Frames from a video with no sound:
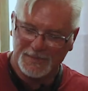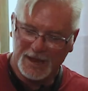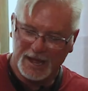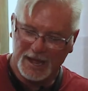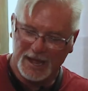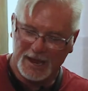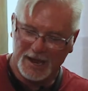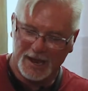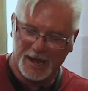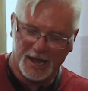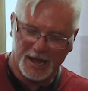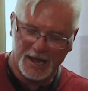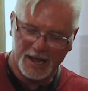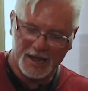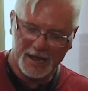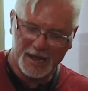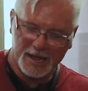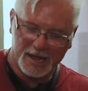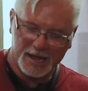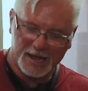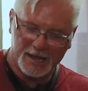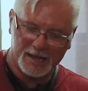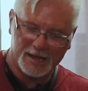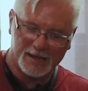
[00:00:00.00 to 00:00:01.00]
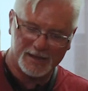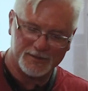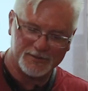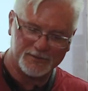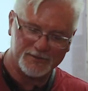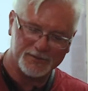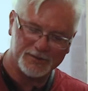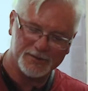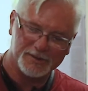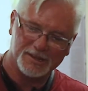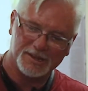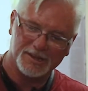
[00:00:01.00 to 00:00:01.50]
and I have,
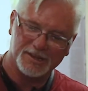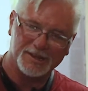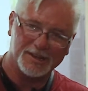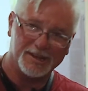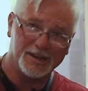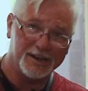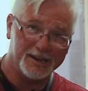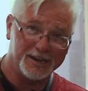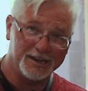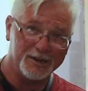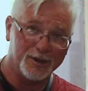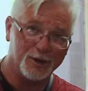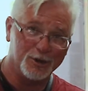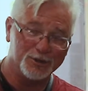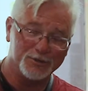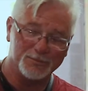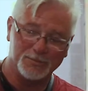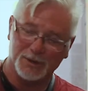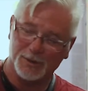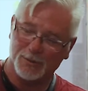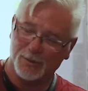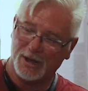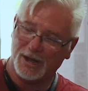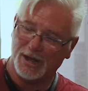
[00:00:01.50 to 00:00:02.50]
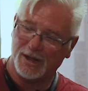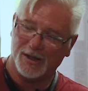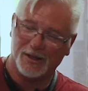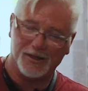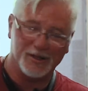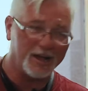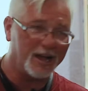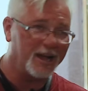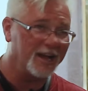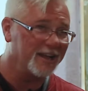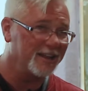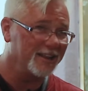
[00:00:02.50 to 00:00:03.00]
and he knows me
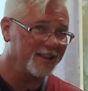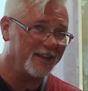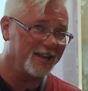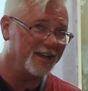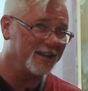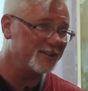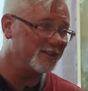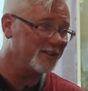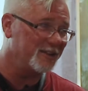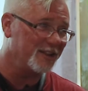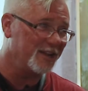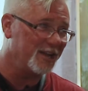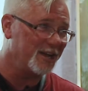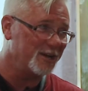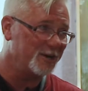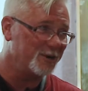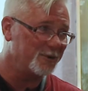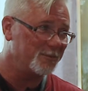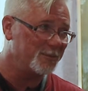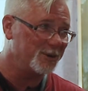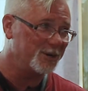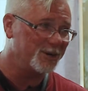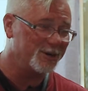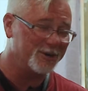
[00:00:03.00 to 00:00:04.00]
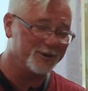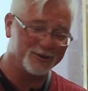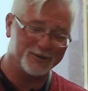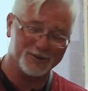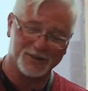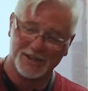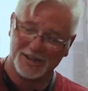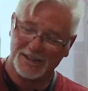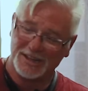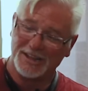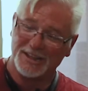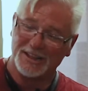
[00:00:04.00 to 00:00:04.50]
well, I like the lighter beers.
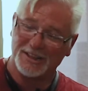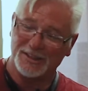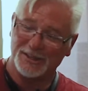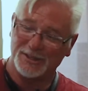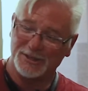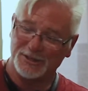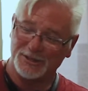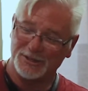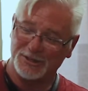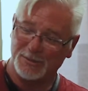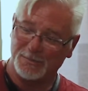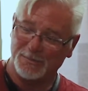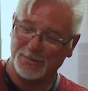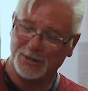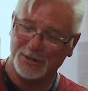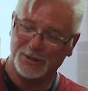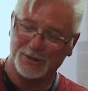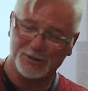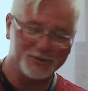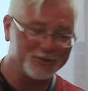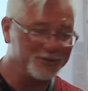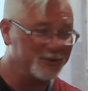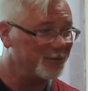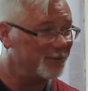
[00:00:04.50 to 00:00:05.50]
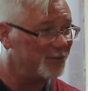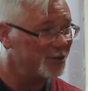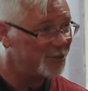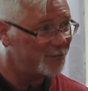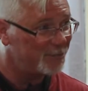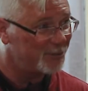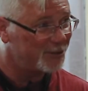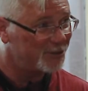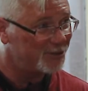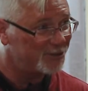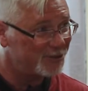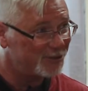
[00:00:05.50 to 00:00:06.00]
This is the Pilsner. Which
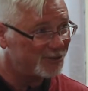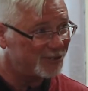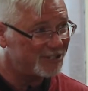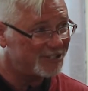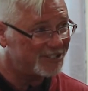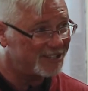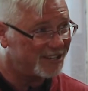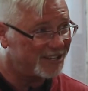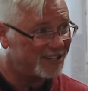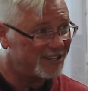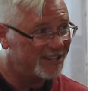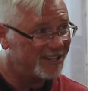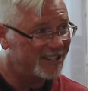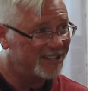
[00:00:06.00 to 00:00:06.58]
Pilsner is it?